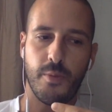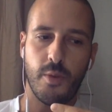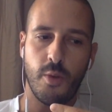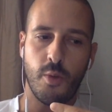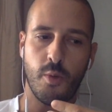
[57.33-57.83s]

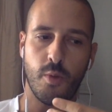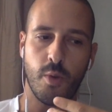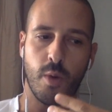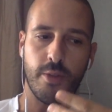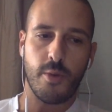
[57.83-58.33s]

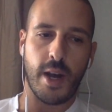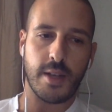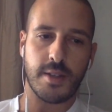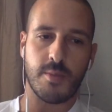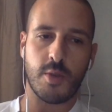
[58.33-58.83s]
You want to
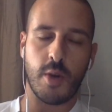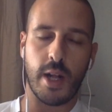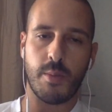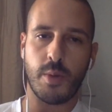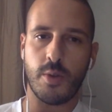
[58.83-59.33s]
ask them to
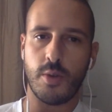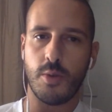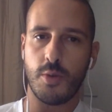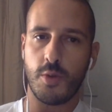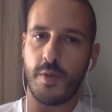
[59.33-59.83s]
help you
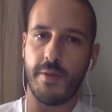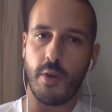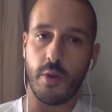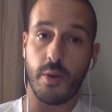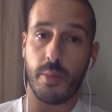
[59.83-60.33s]
to
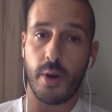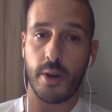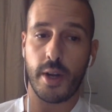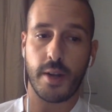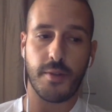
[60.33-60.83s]
review your
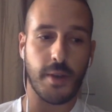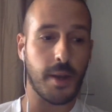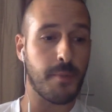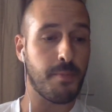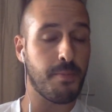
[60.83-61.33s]
product
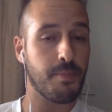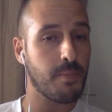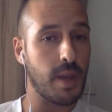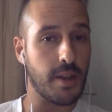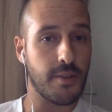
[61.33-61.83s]

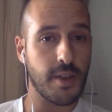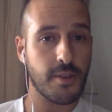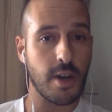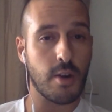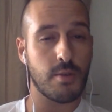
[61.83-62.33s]
at a
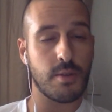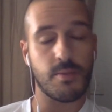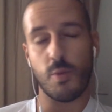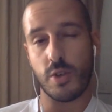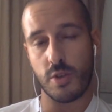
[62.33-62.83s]
discount,
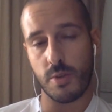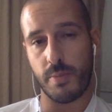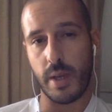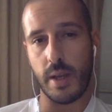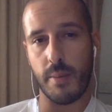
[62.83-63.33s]
which should
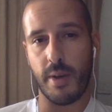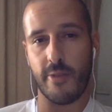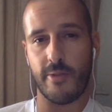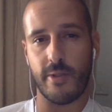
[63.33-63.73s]
be above